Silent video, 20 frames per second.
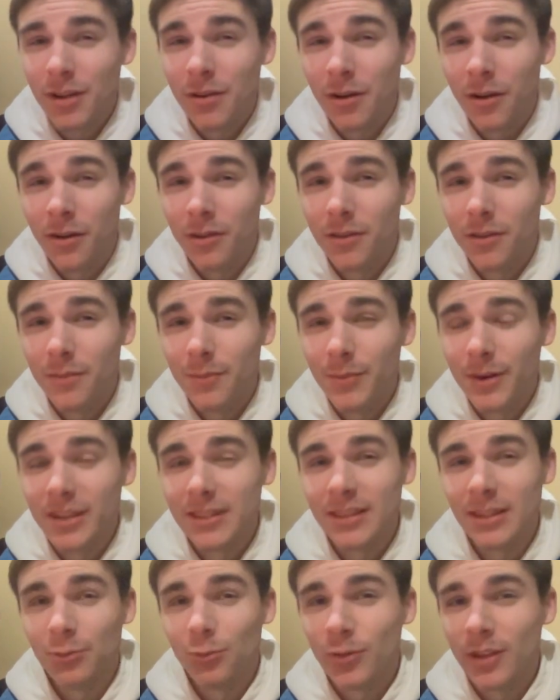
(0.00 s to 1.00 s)
hard
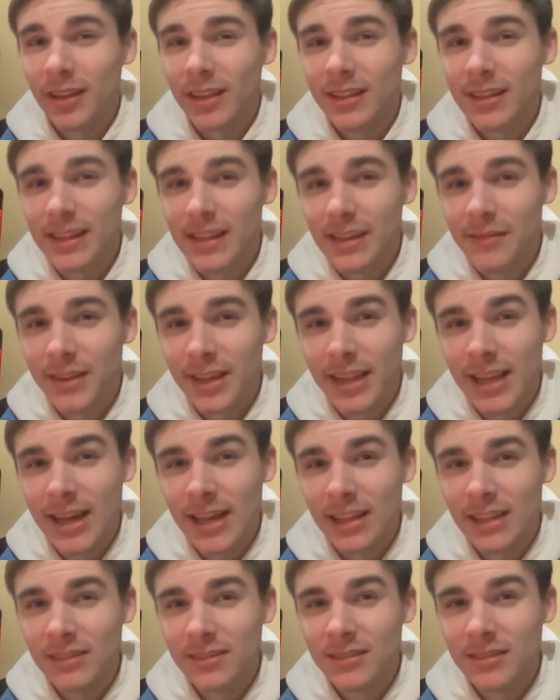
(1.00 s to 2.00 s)
because I really like
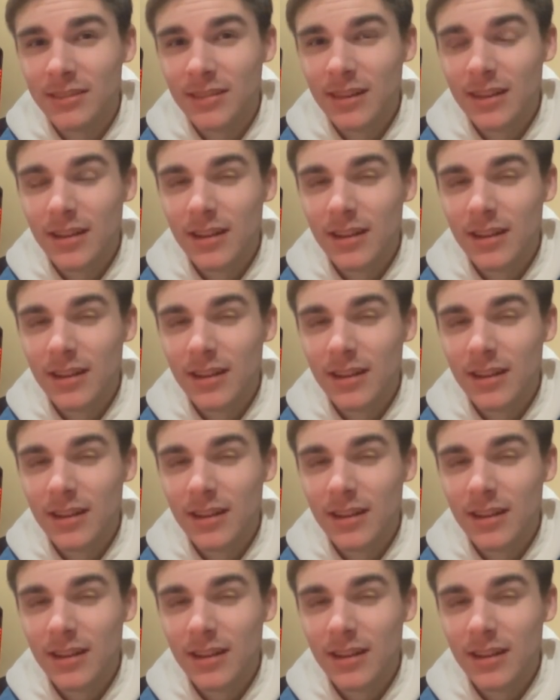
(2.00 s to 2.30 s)
Evangelion,